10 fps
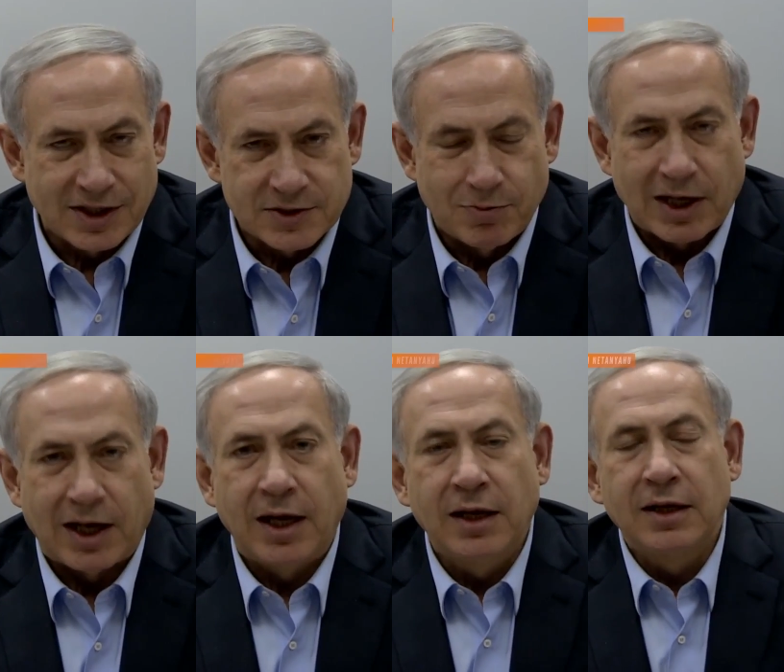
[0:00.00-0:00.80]
Prime
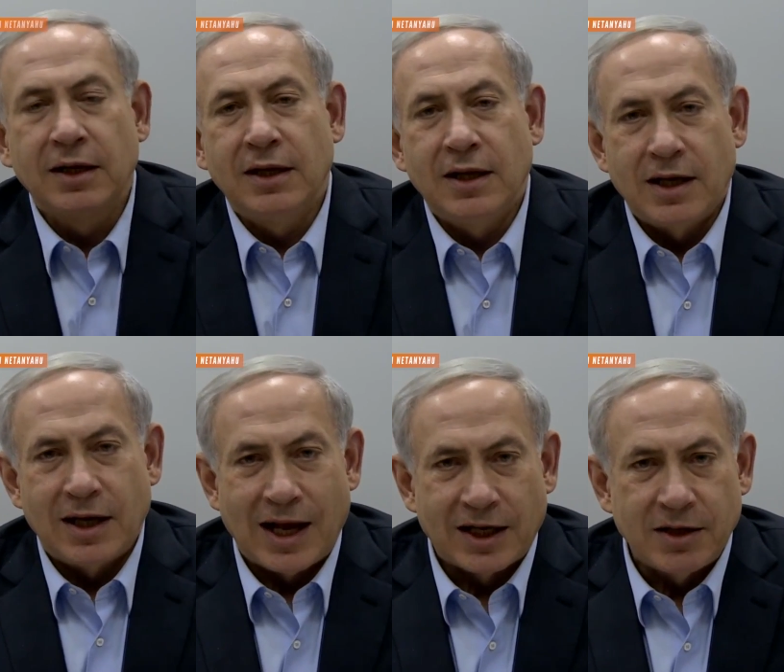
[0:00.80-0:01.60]
Minister Netanyahu
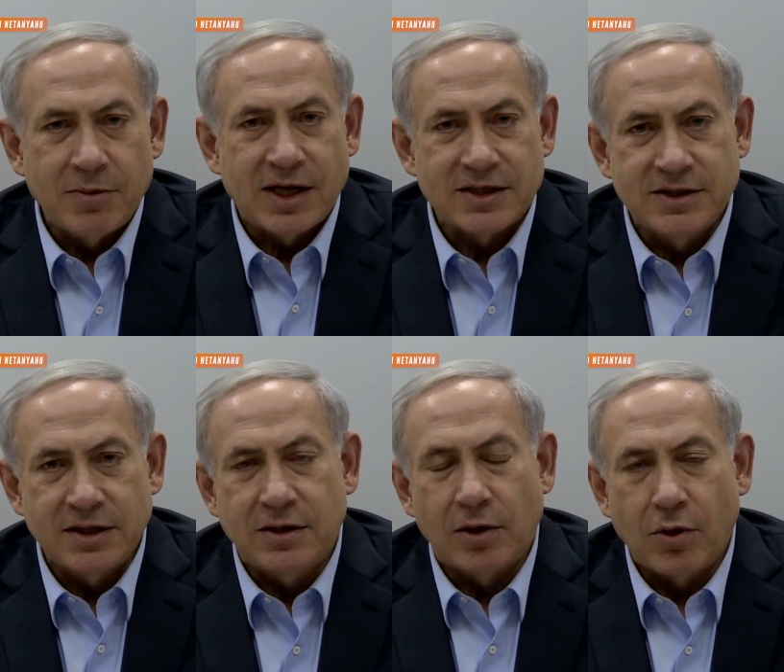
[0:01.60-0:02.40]
welcomed the Schabas
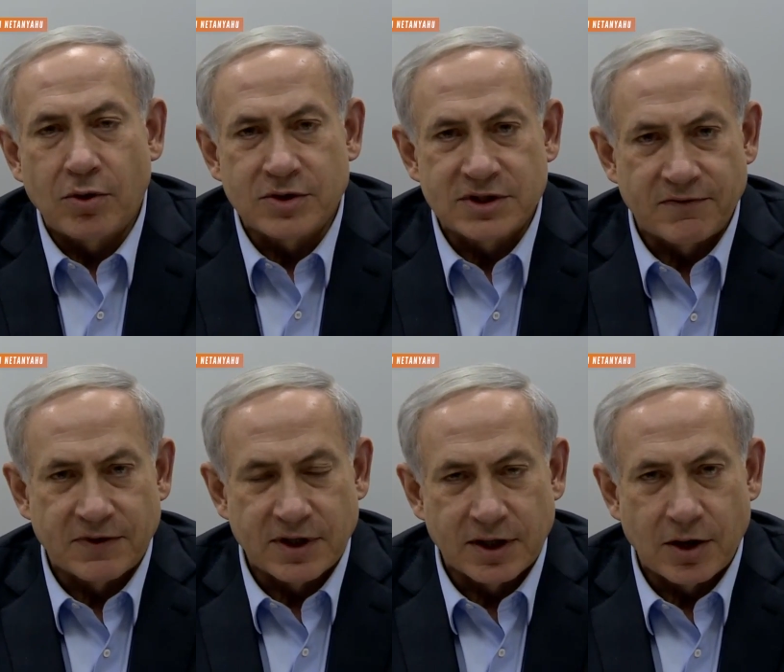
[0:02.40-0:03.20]
news and went a
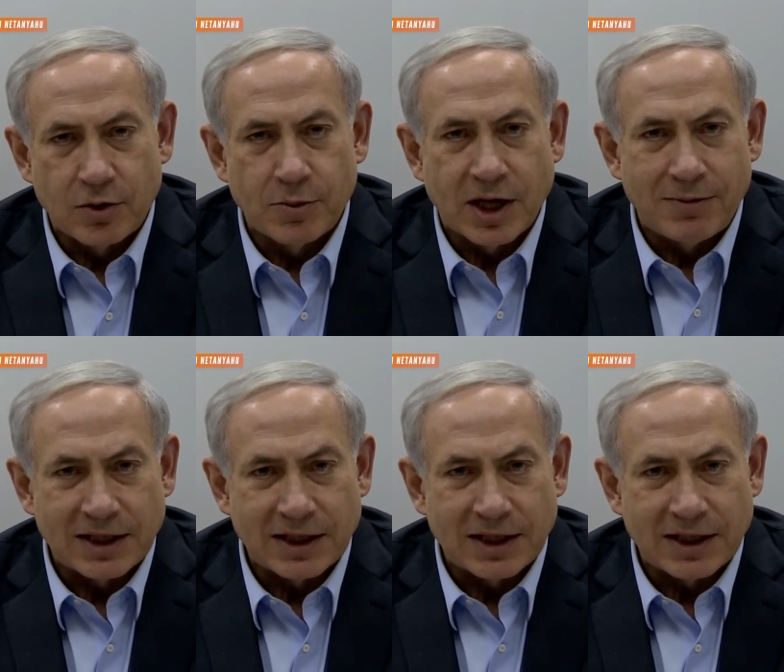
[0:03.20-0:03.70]
step further,